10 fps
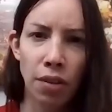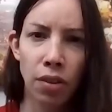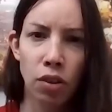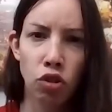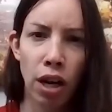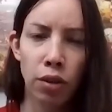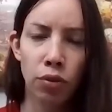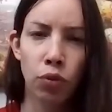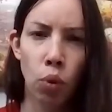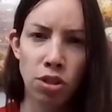rather than
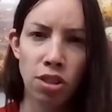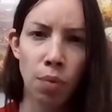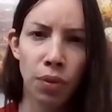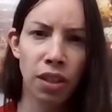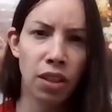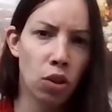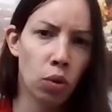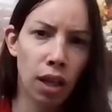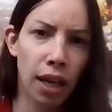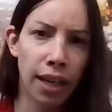trying to force something that
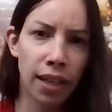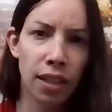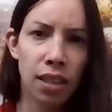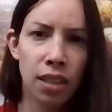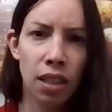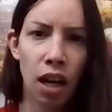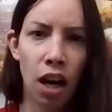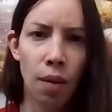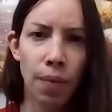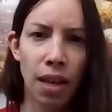you don't like.
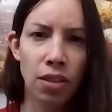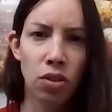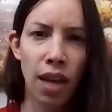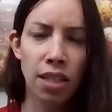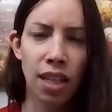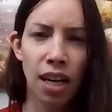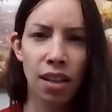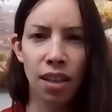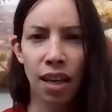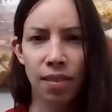And so that's
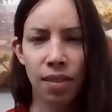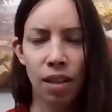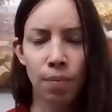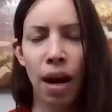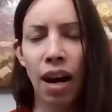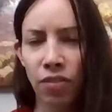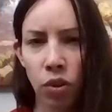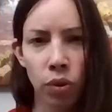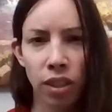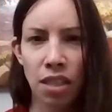kind of the, in
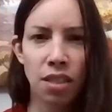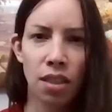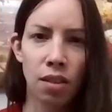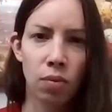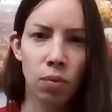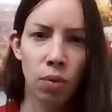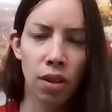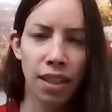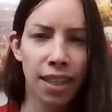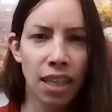my view, at least, the
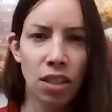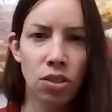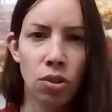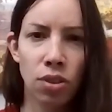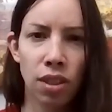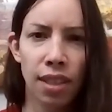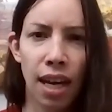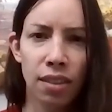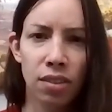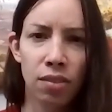one of the keys to
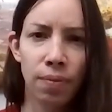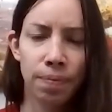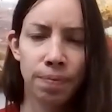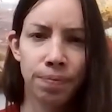success.